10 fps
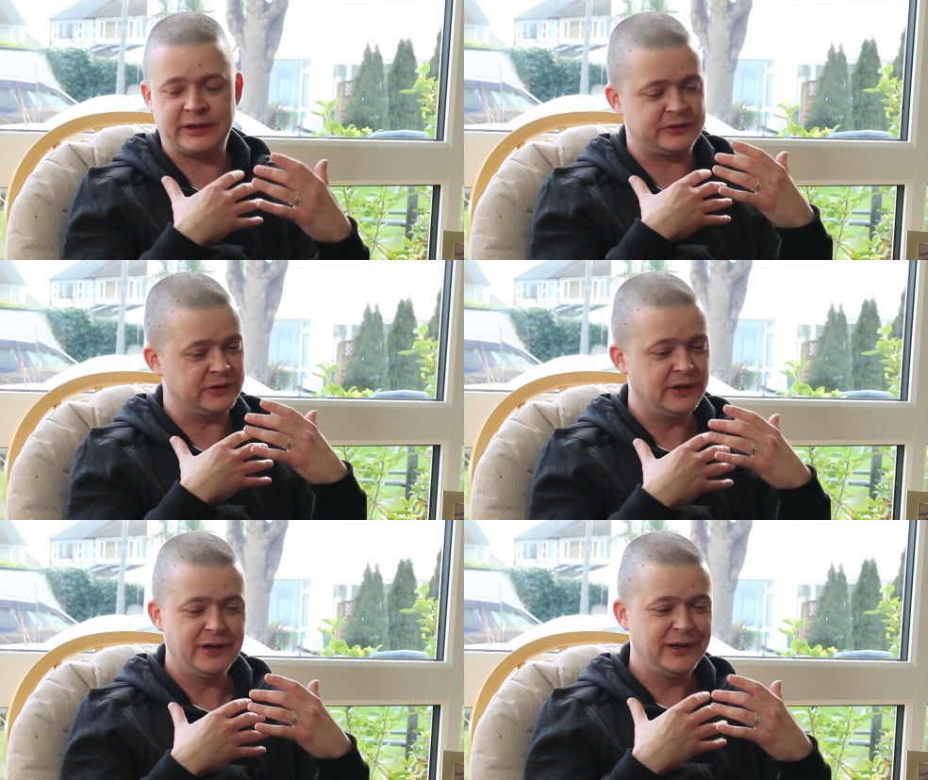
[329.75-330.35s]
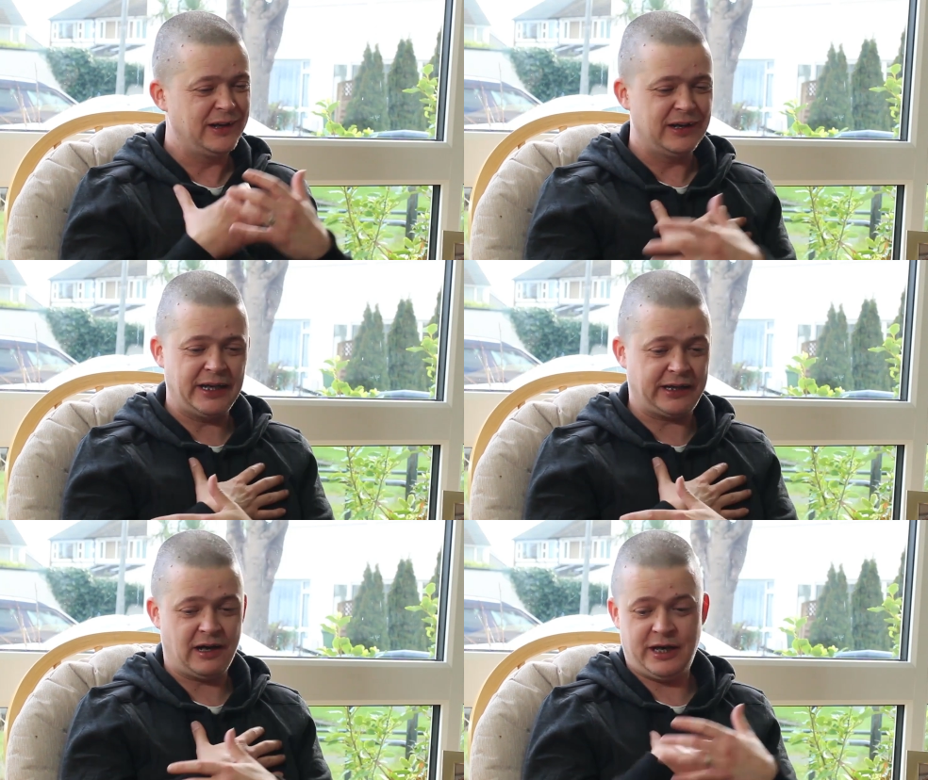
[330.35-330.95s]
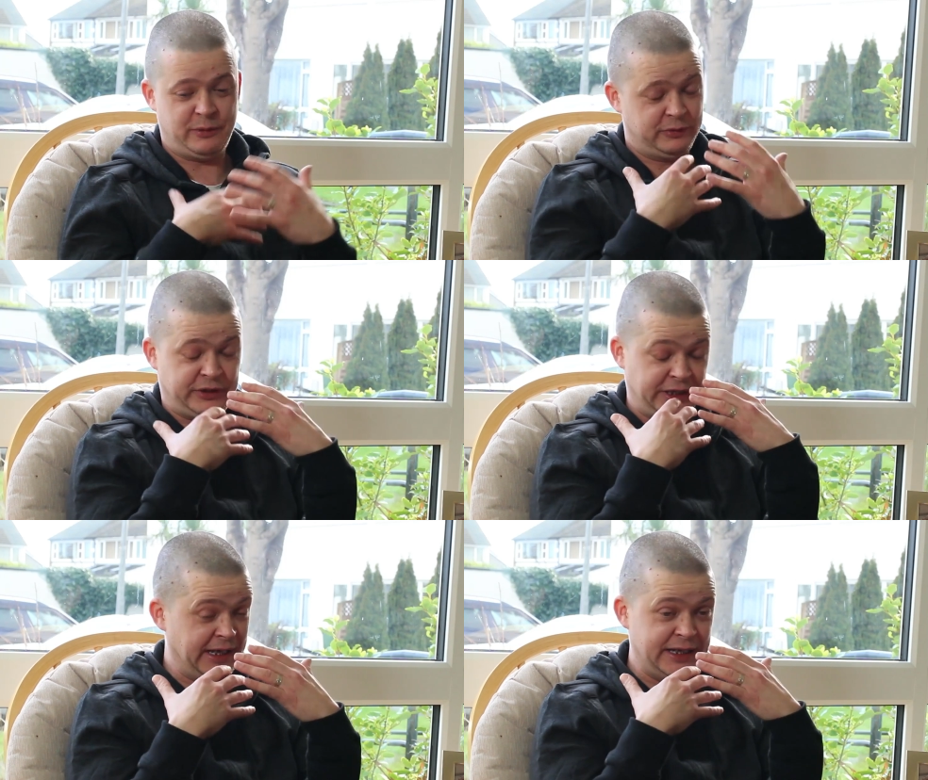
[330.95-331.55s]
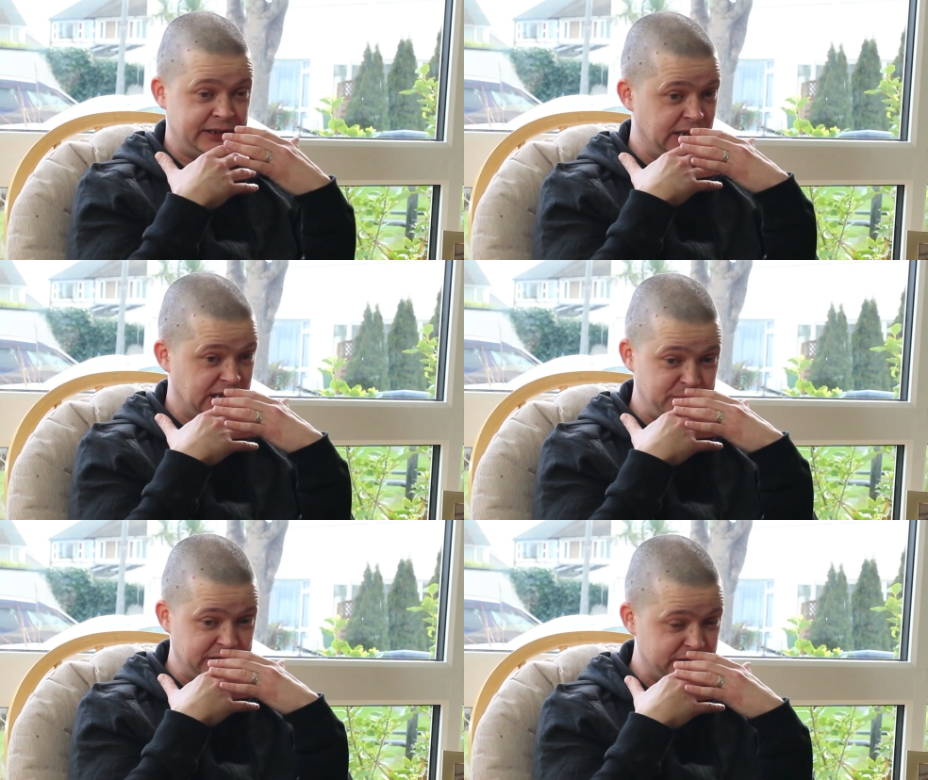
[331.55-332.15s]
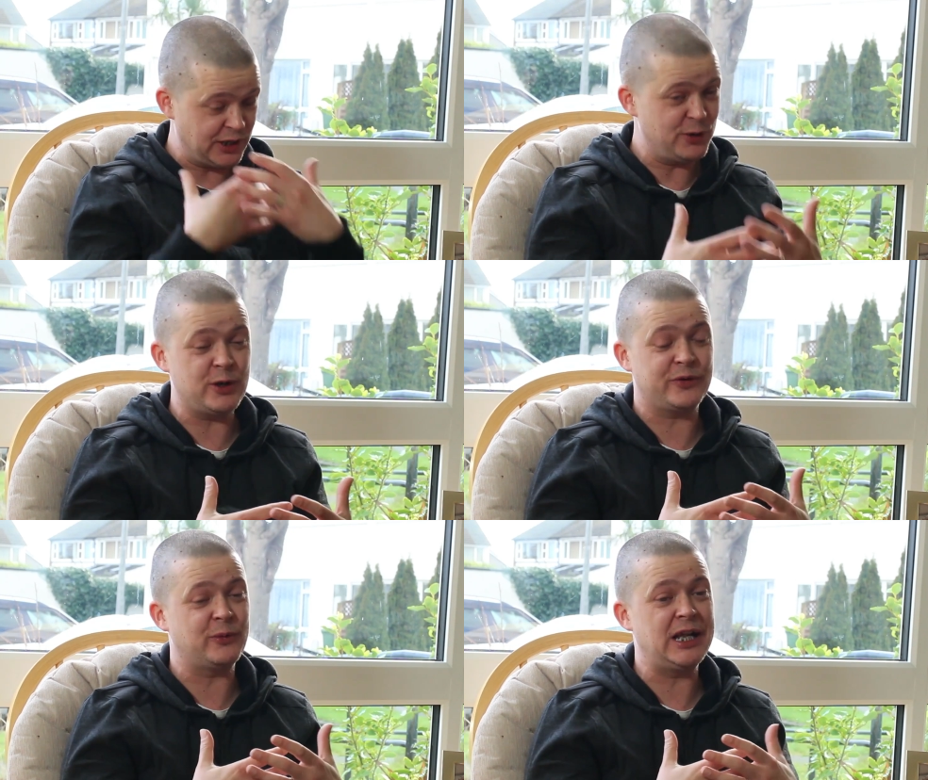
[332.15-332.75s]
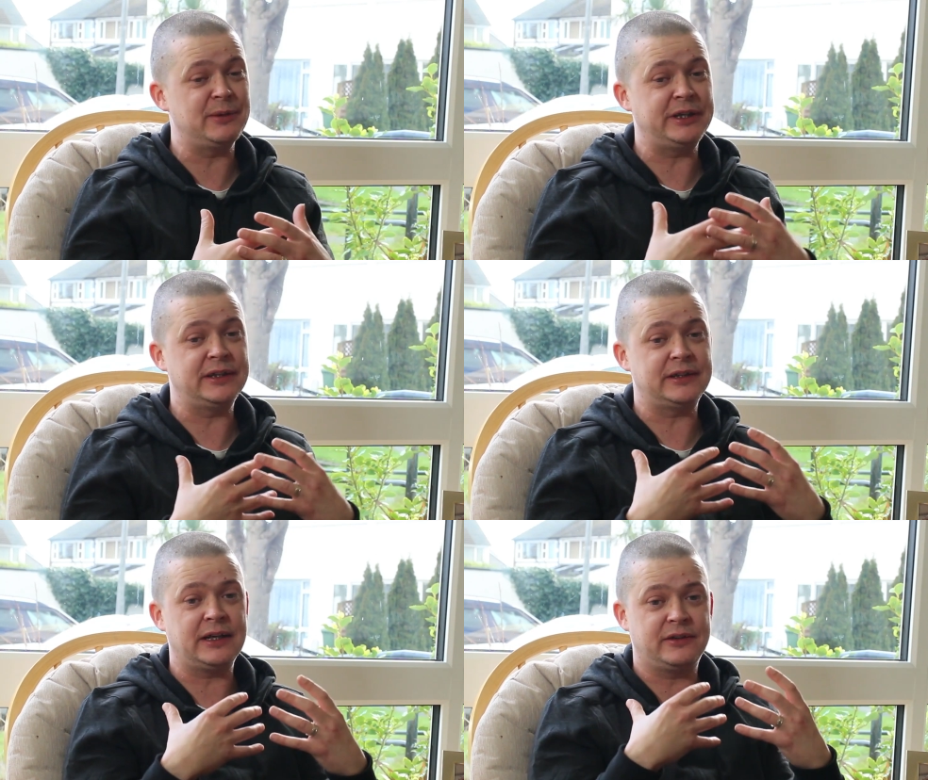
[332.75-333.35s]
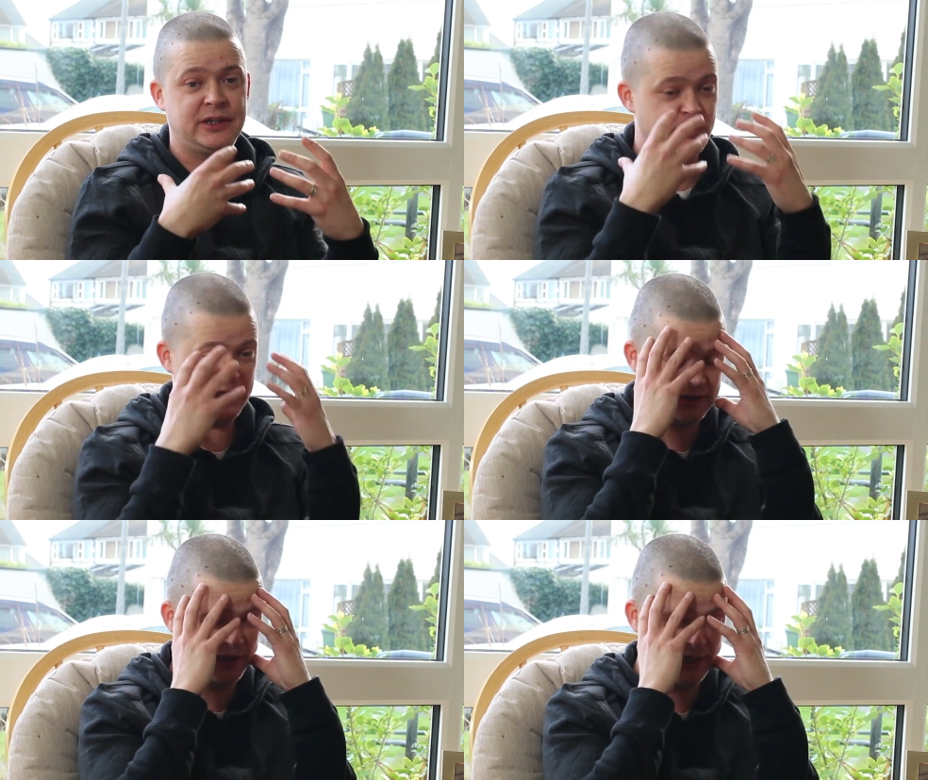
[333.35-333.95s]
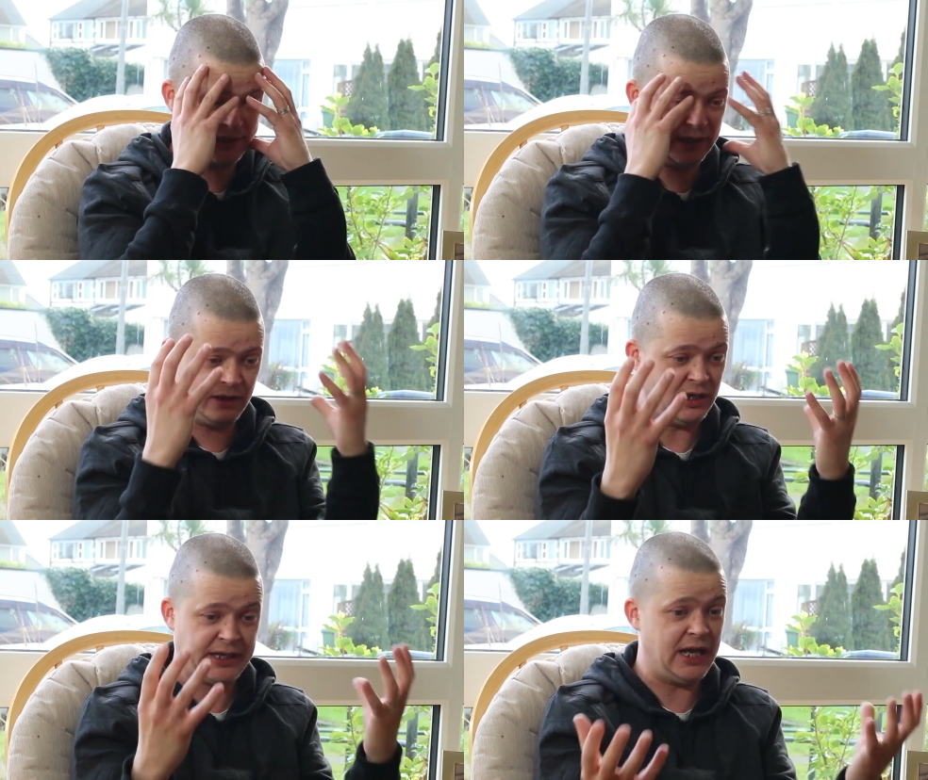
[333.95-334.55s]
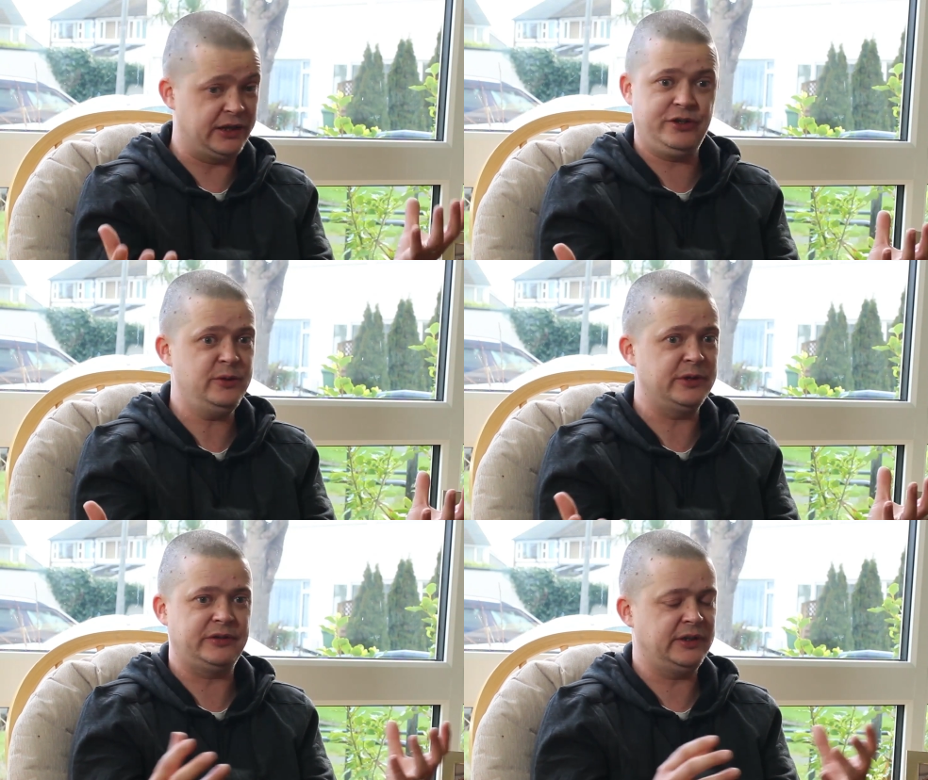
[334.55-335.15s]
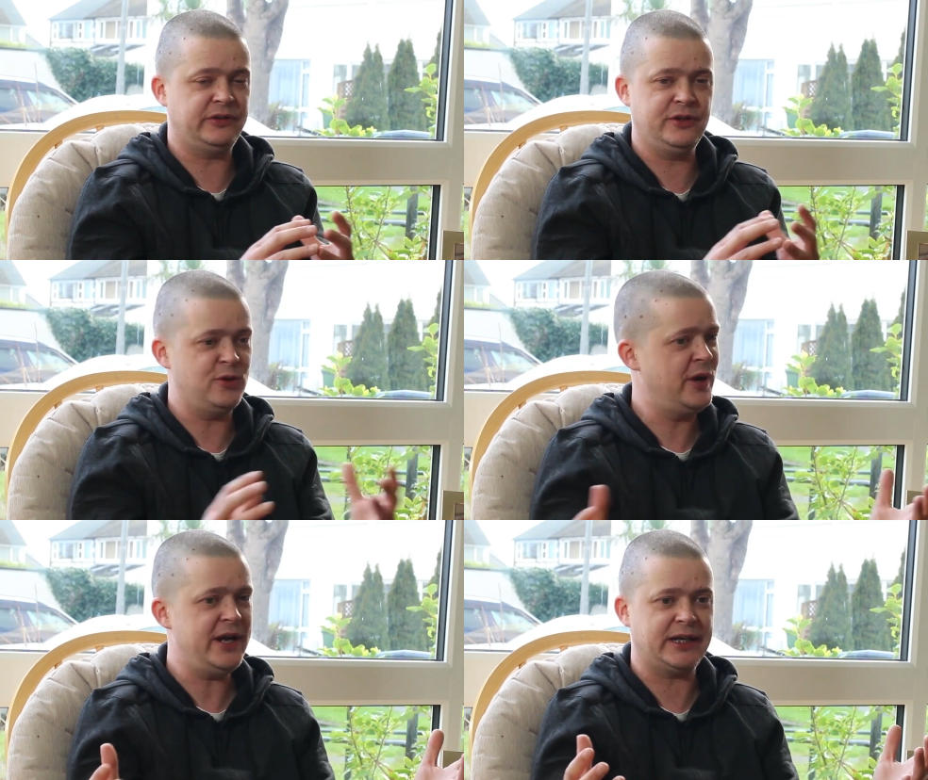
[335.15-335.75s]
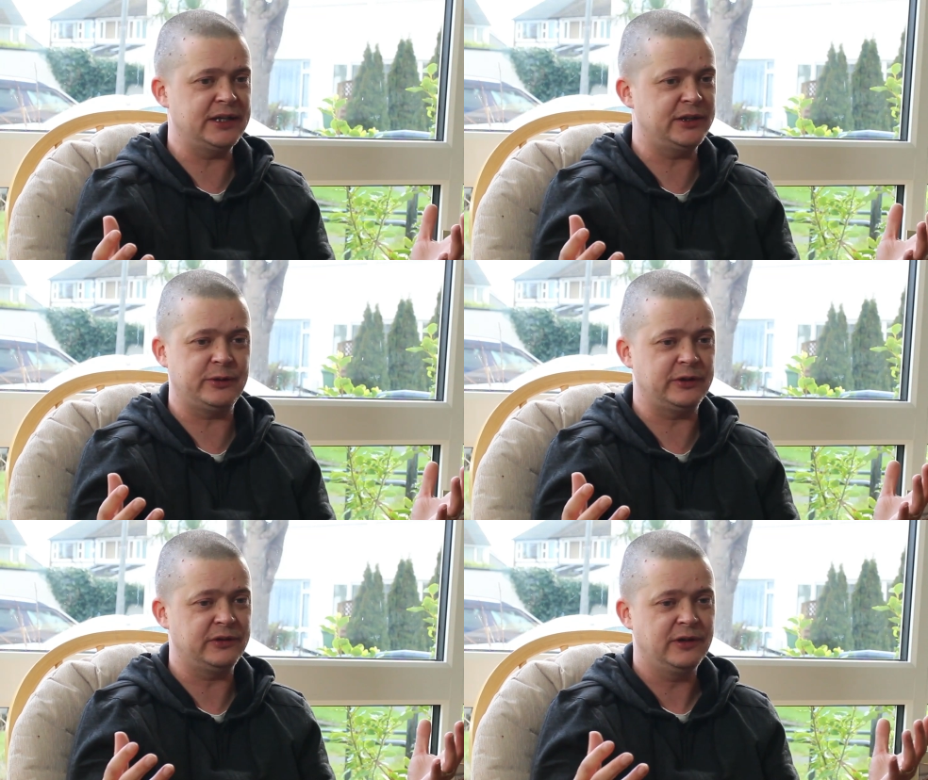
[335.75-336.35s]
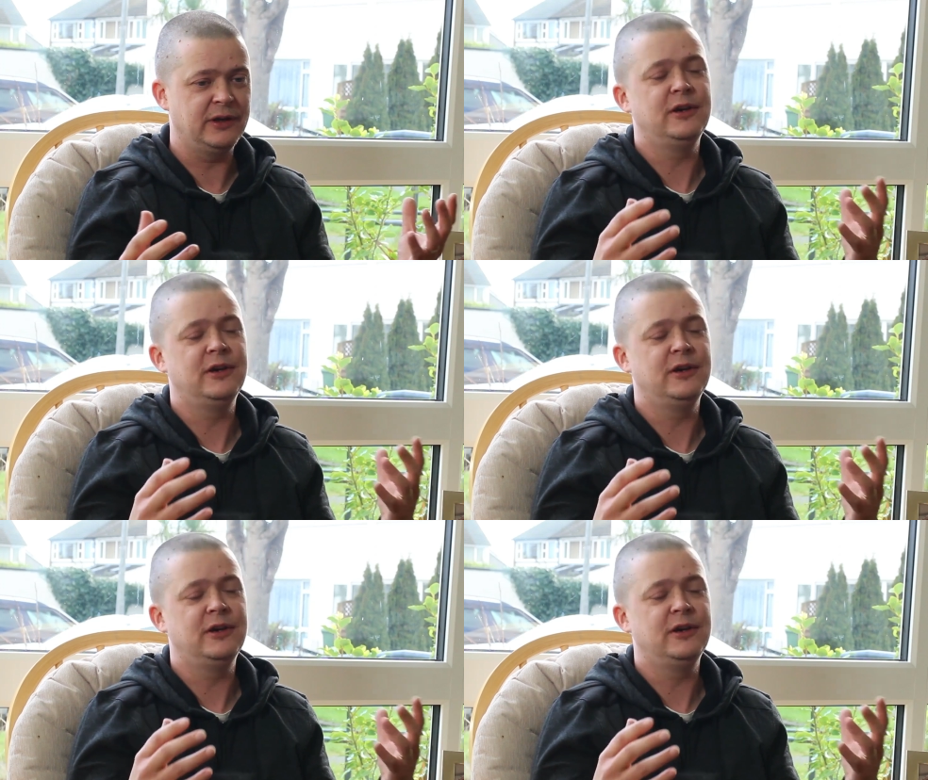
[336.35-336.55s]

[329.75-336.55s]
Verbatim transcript: It's like I, it's, it can be so overwhelming that you might think that I can't do this. There's no way I can do this.